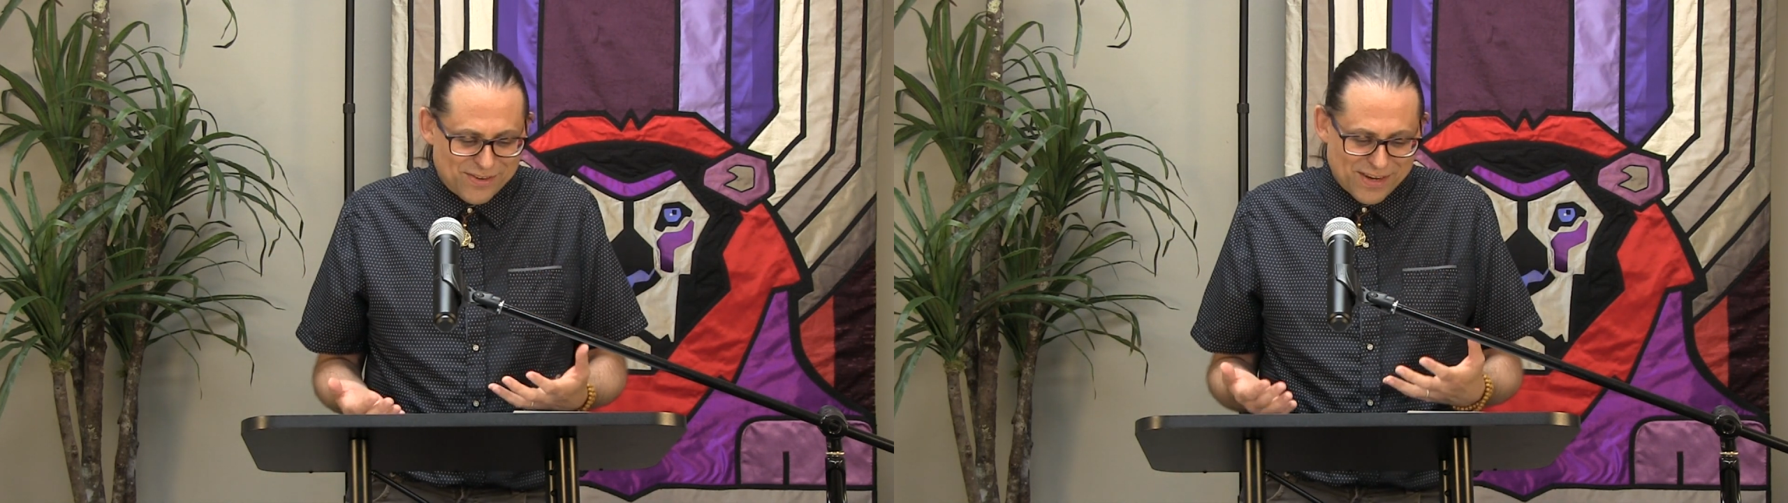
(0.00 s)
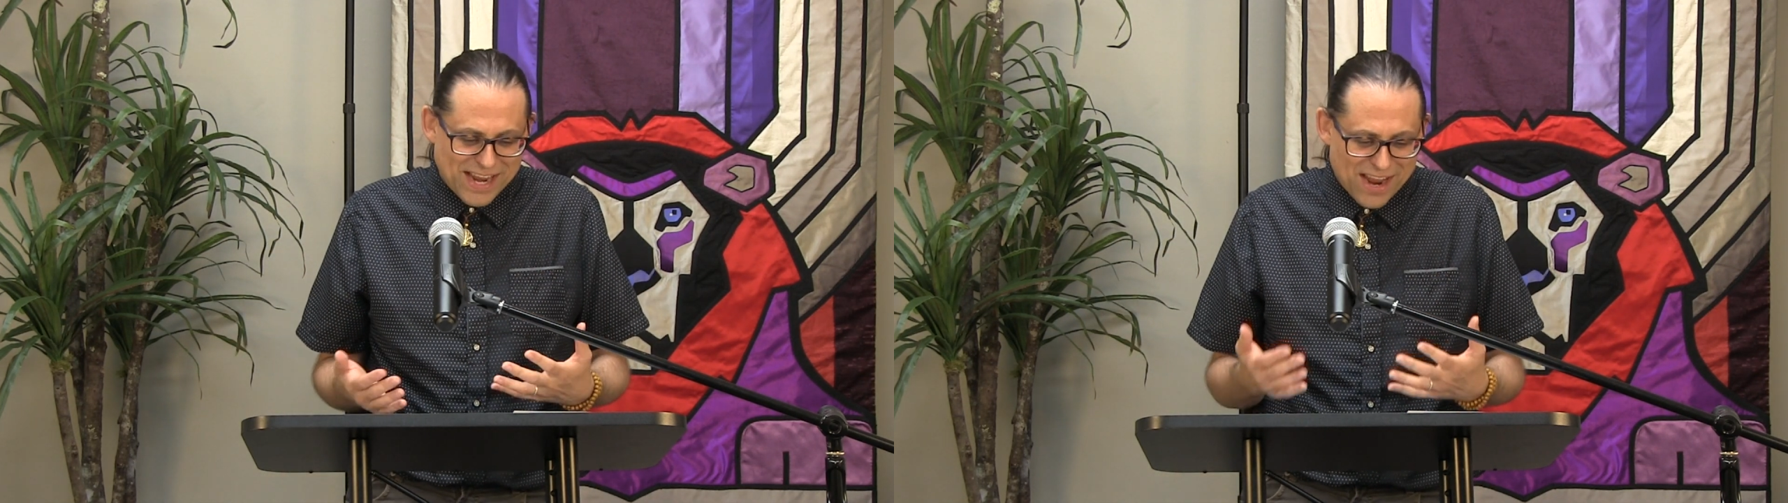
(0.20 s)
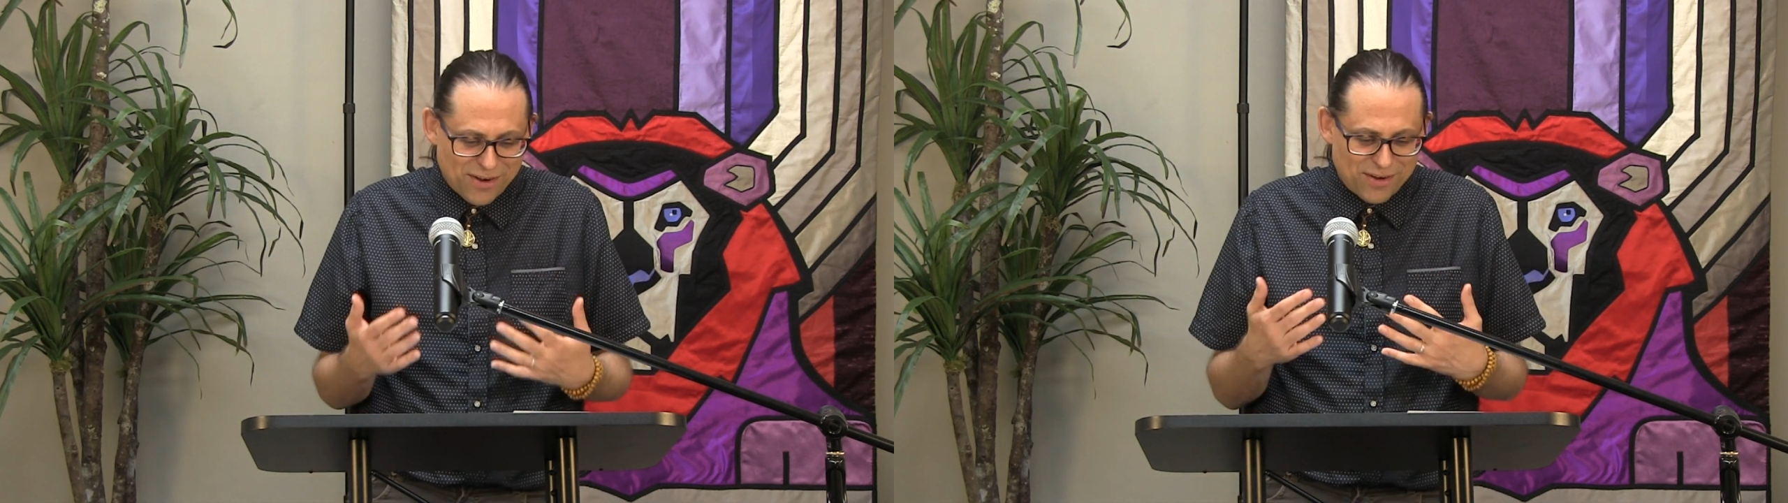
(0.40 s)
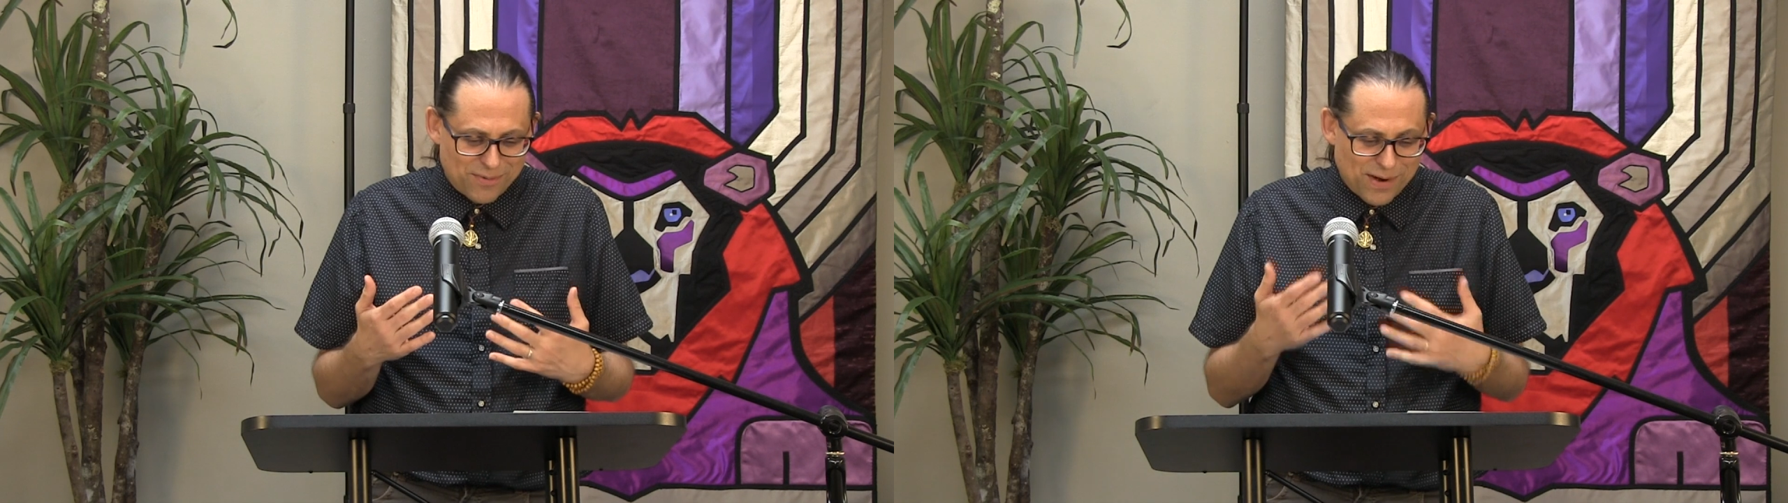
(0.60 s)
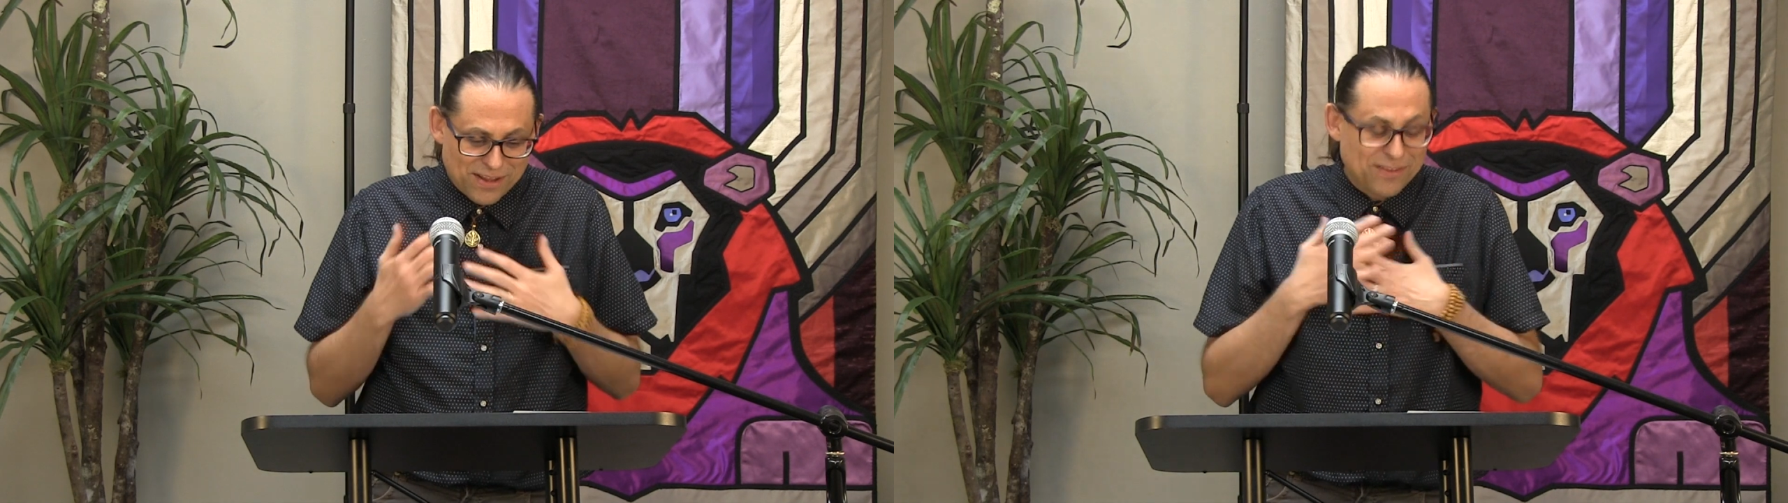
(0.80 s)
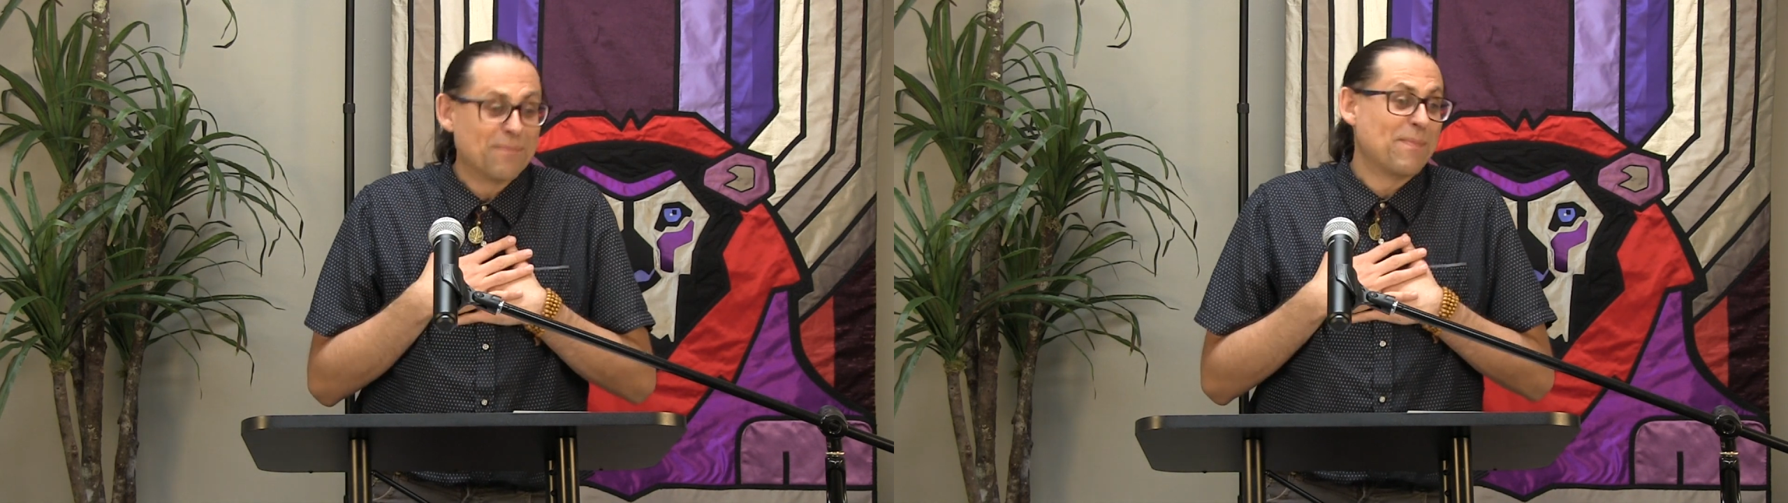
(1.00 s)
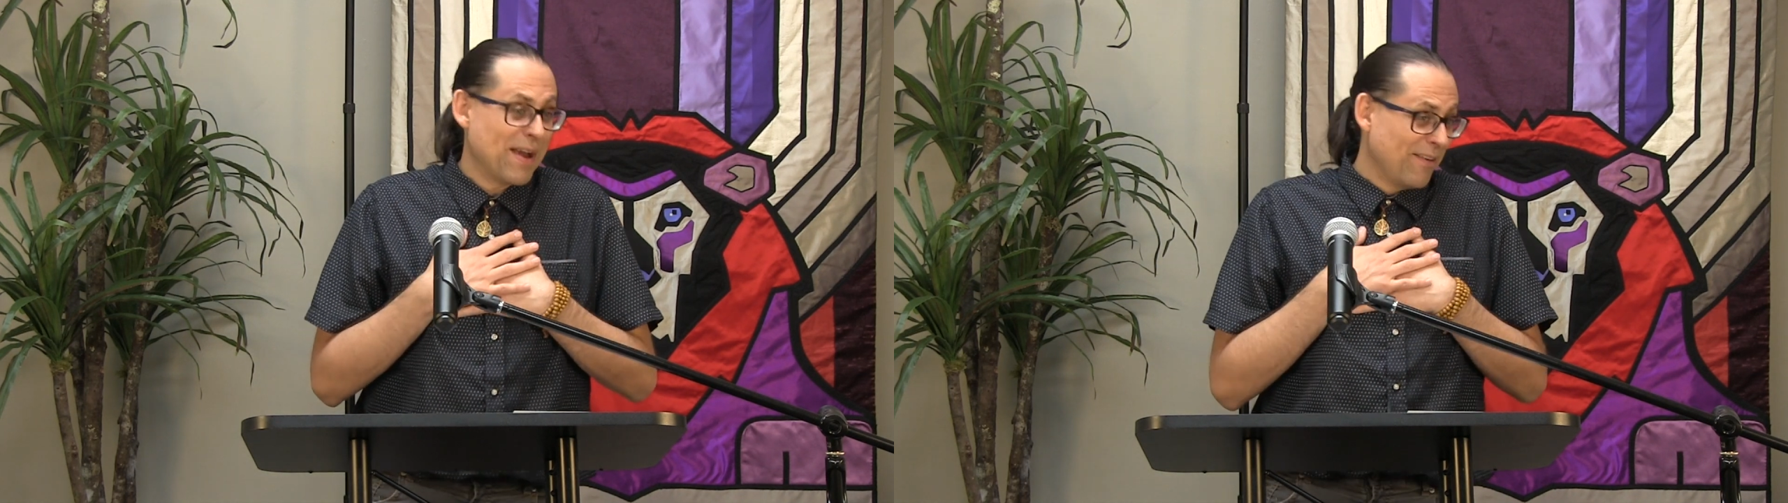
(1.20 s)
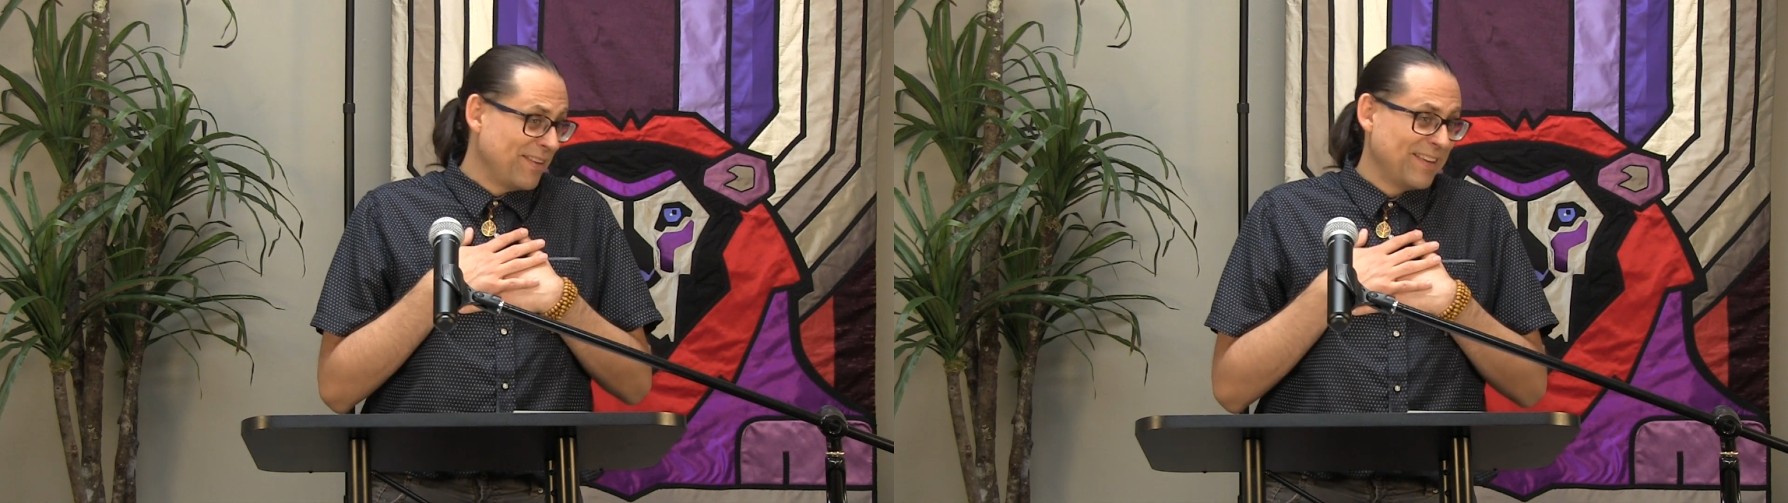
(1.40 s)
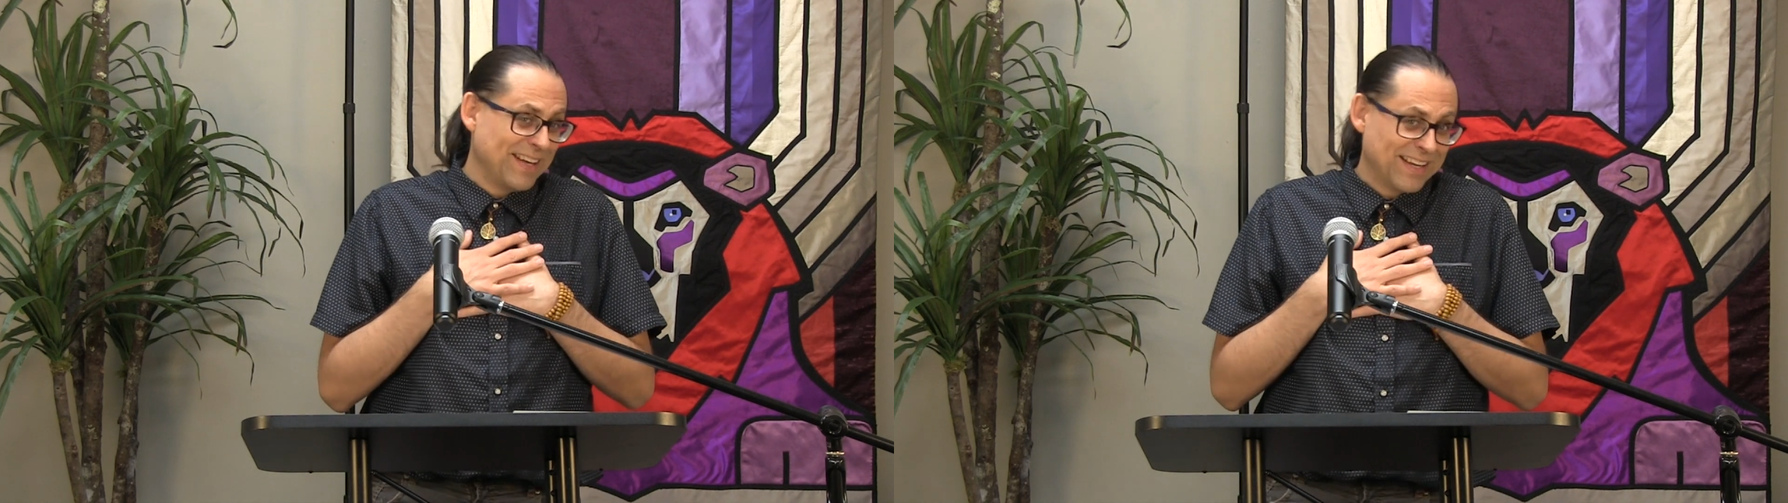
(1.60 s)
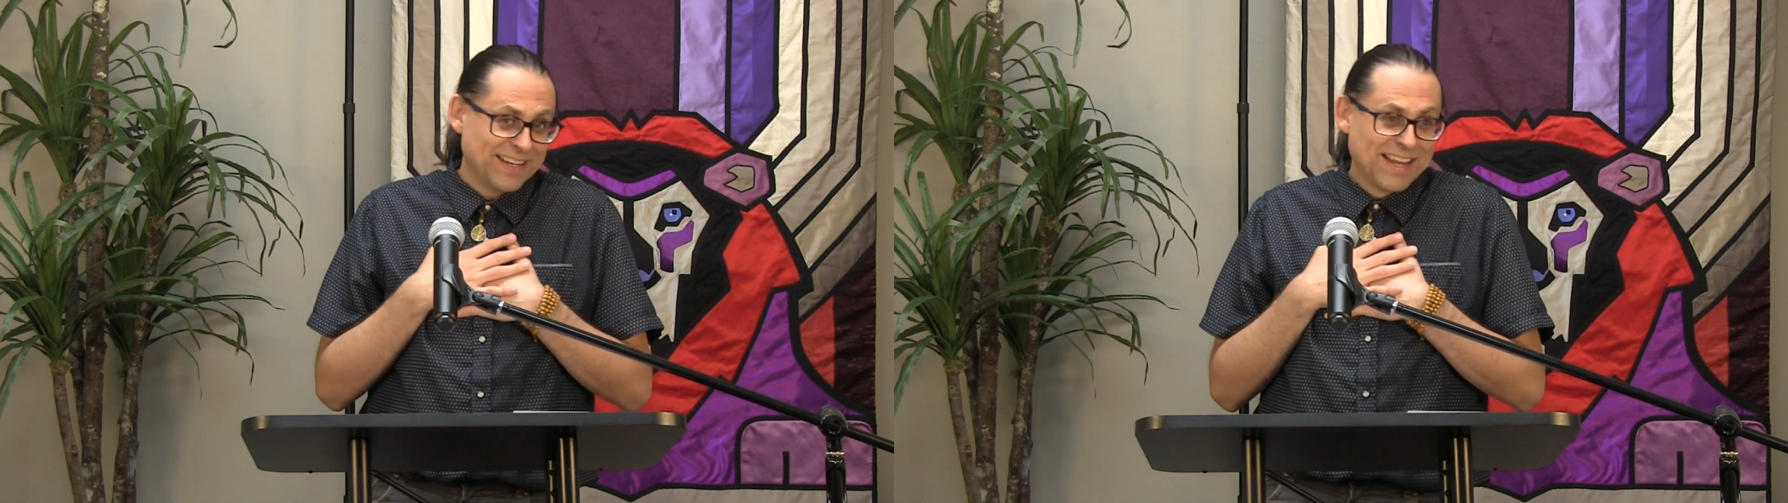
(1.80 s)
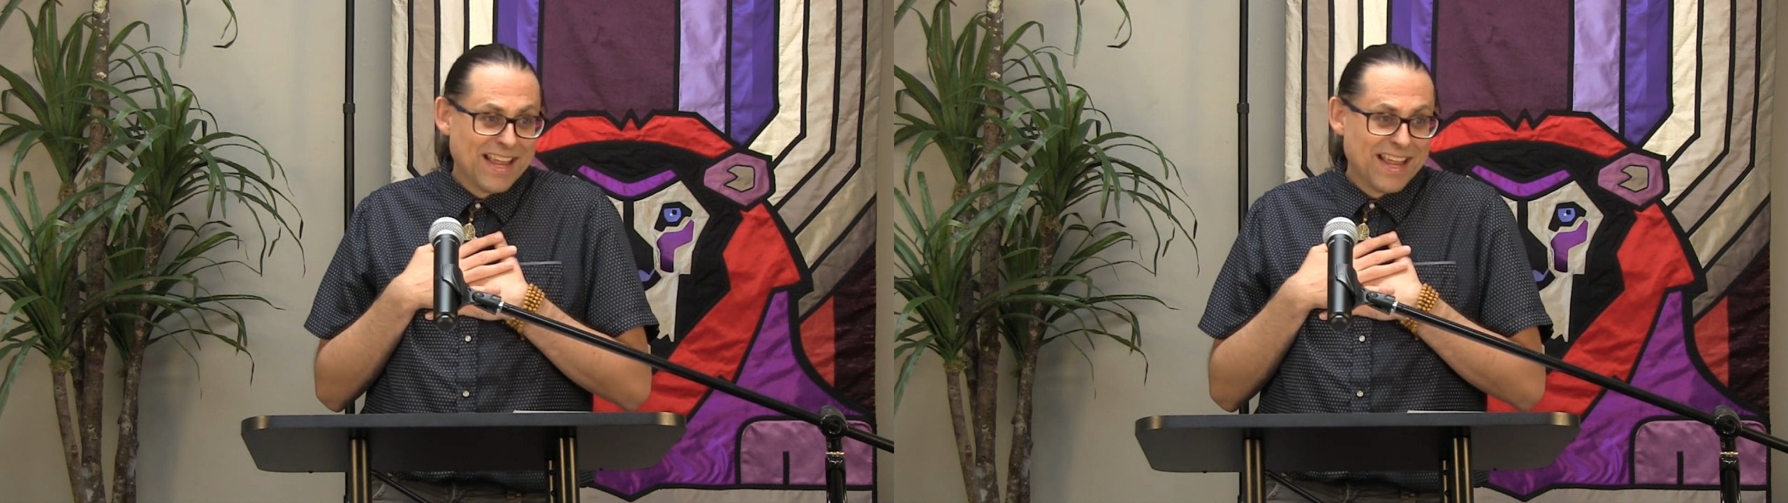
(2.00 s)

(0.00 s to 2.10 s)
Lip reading: to encounter what is embarrassing and